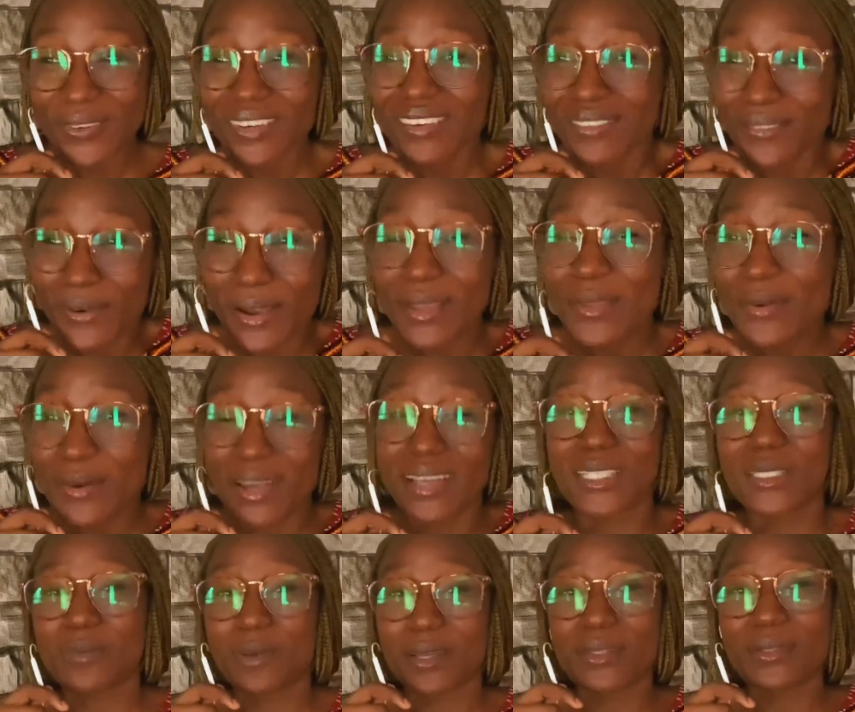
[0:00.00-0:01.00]
When you
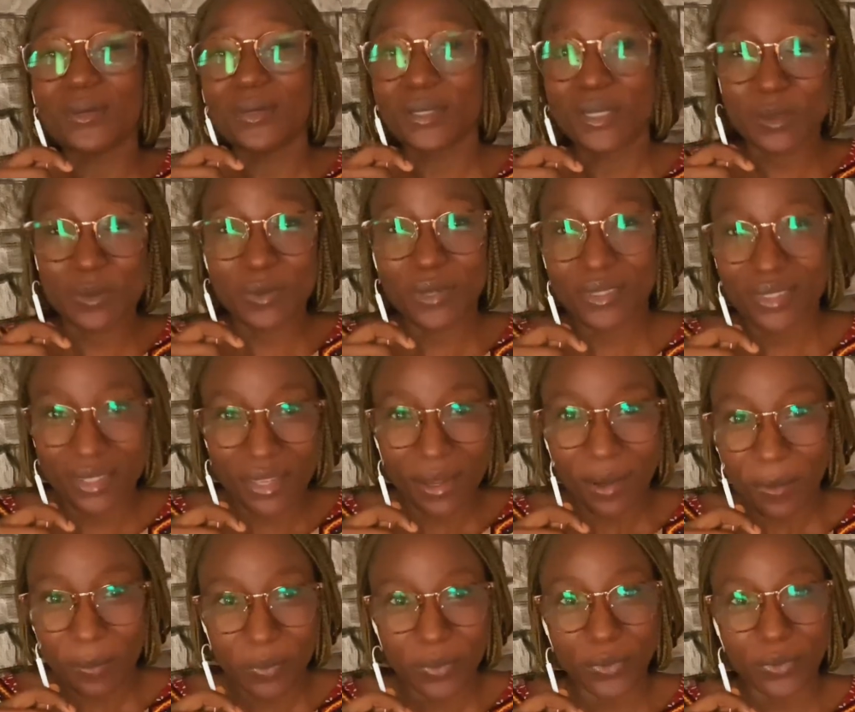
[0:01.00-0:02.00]
expect the Holy Spirit to
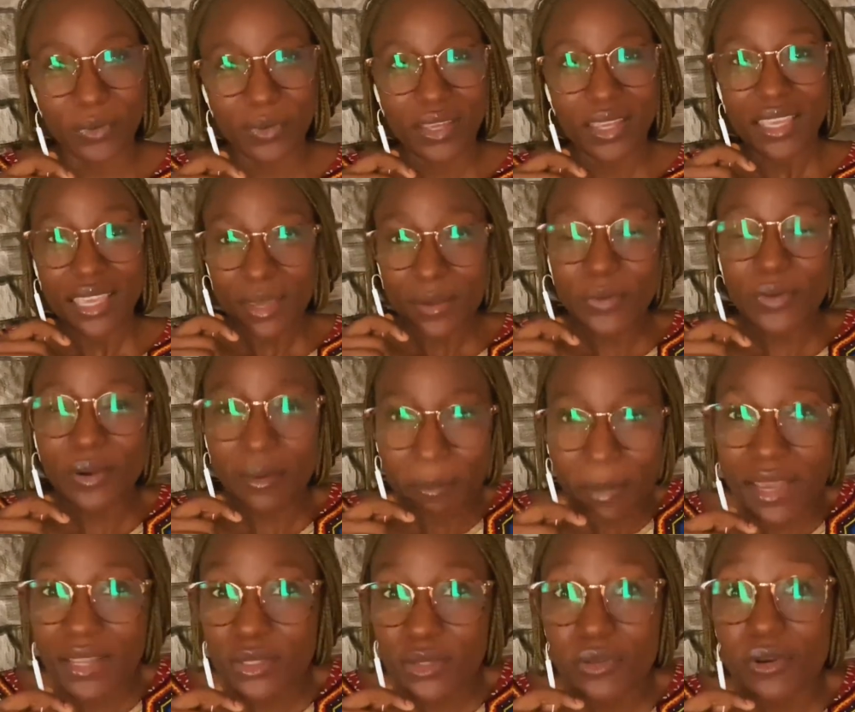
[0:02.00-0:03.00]
help you, he will
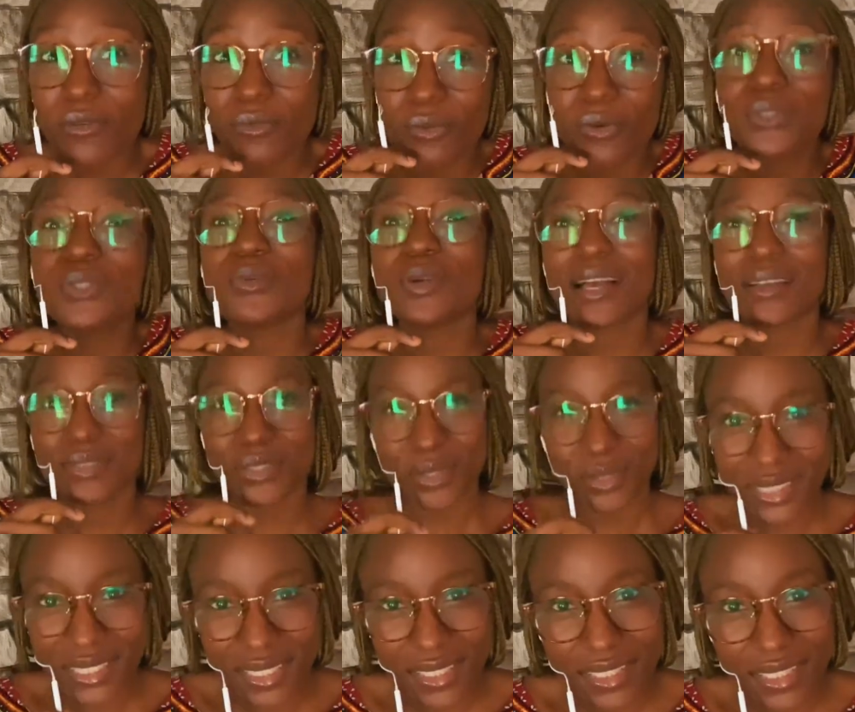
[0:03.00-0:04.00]
remind you of what you have
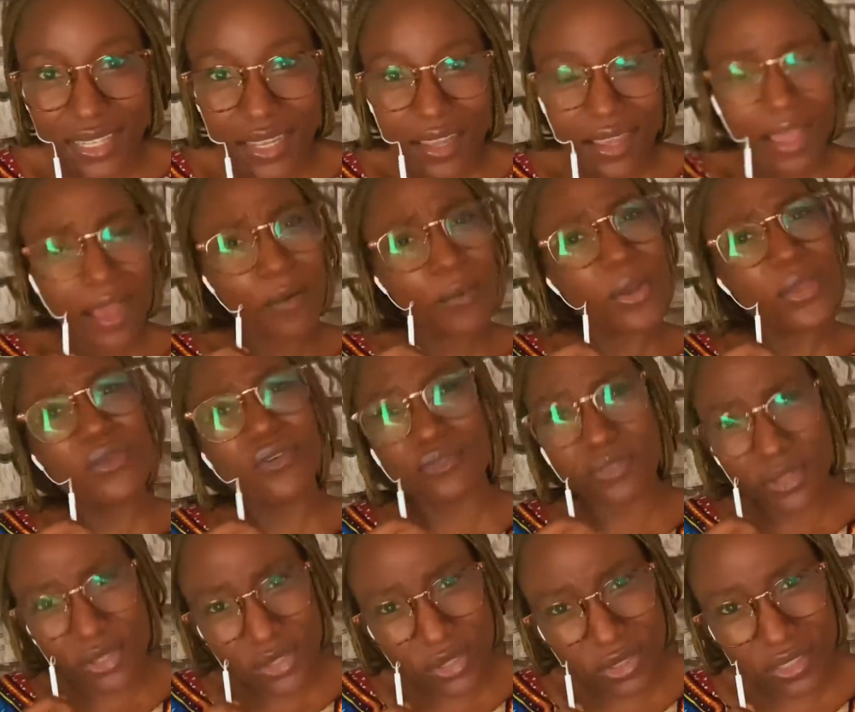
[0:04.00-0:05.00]
studied. And when you've
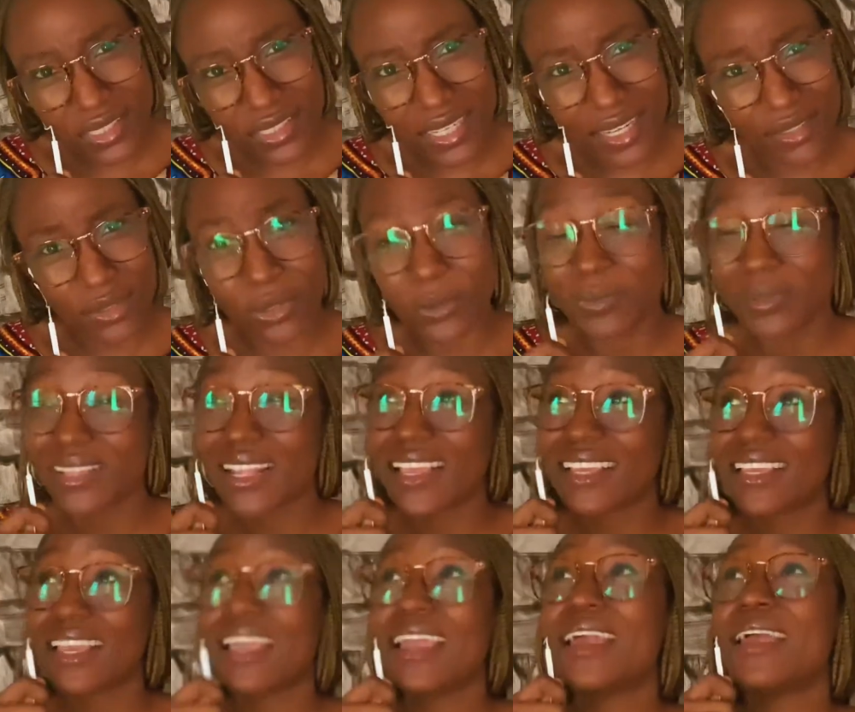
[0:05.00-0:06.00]
not studied at all,
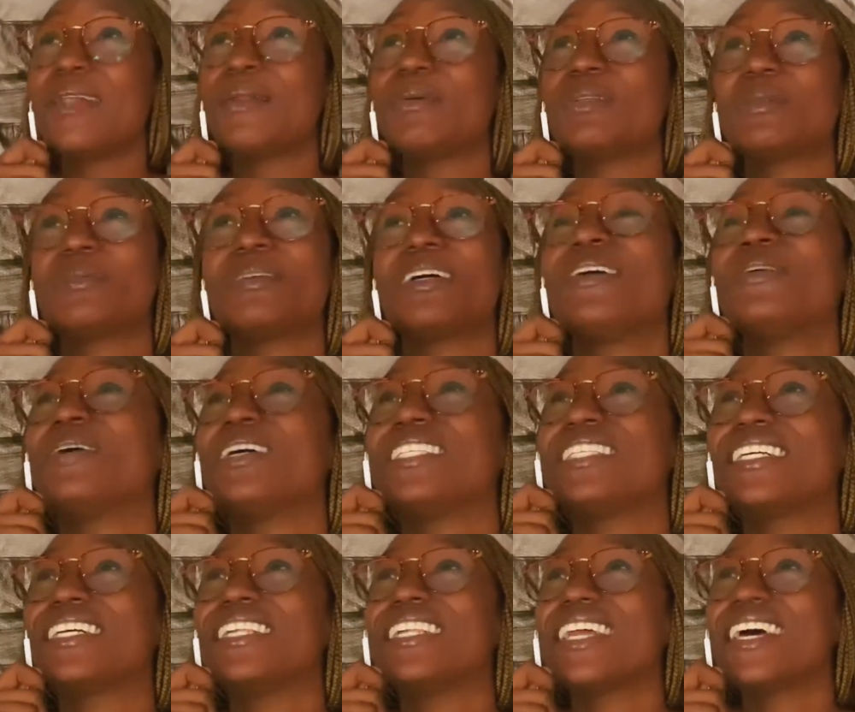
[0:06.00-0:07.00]
like, it was a
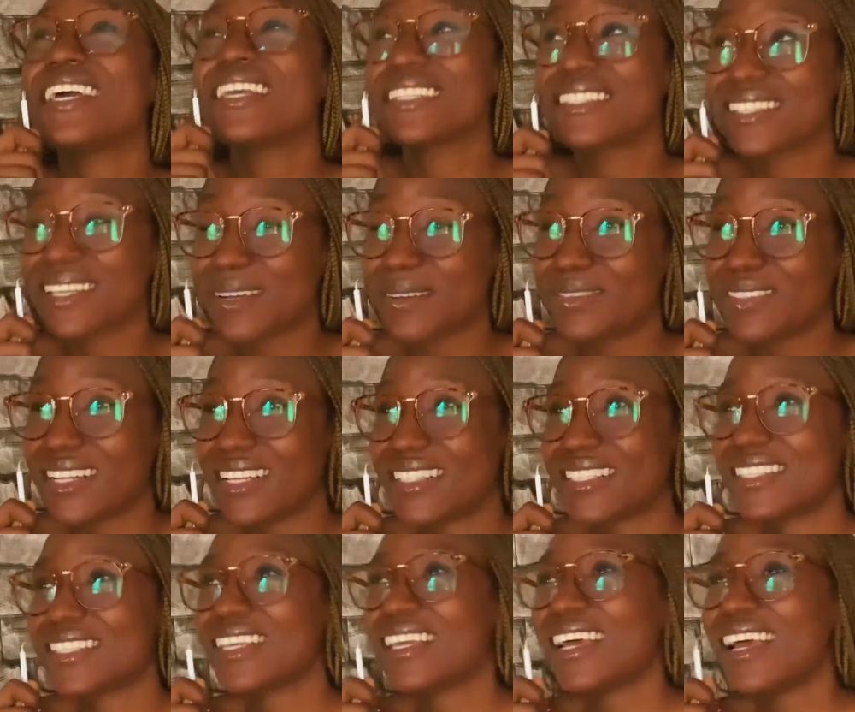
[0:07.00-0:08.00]
particular exam
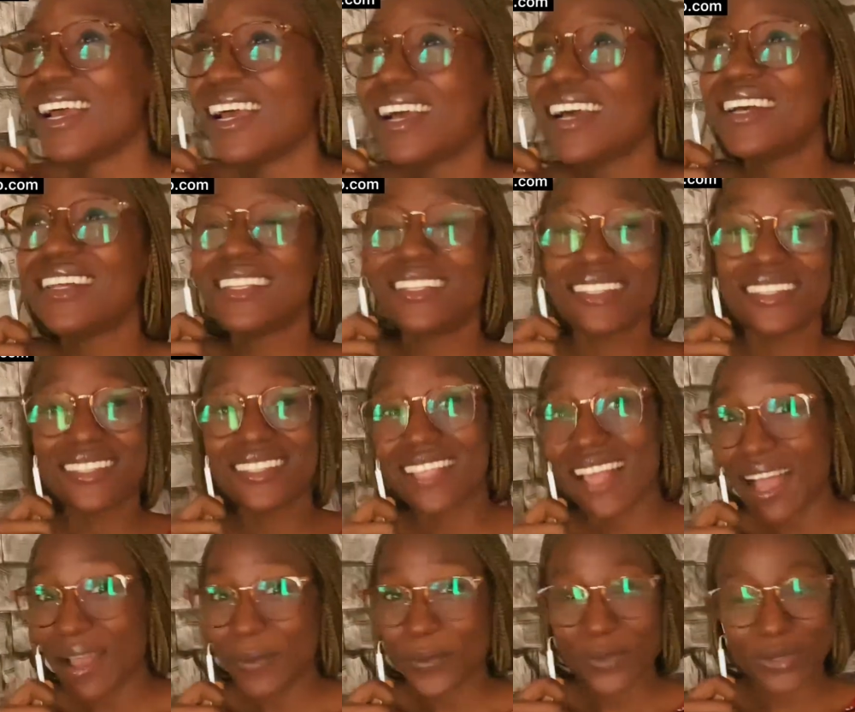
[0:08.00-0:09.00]
that
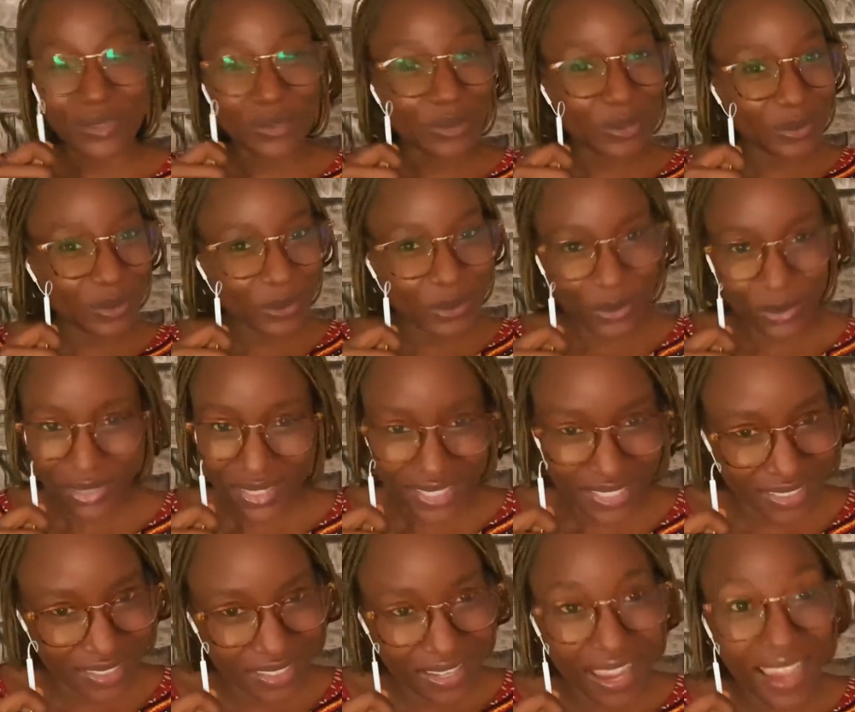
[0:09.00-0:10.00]
I was not
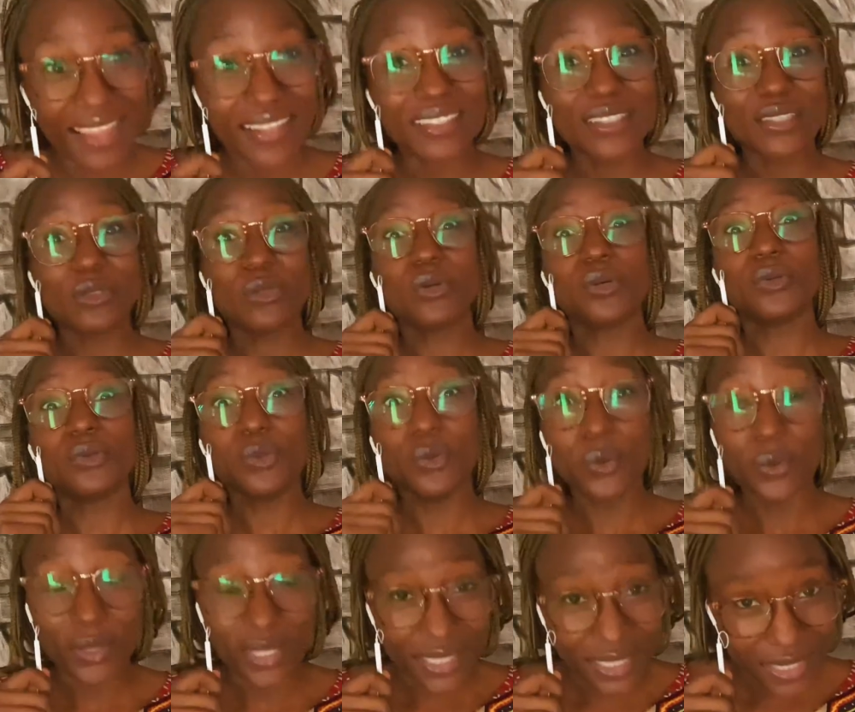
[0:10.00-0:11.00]
taught. I did not
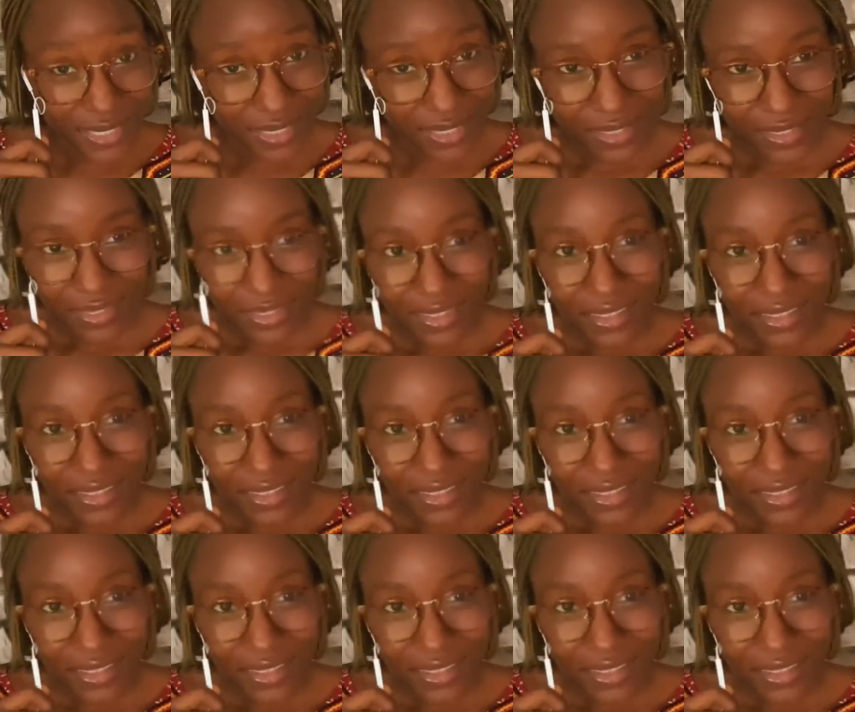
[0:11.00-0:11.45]
know it.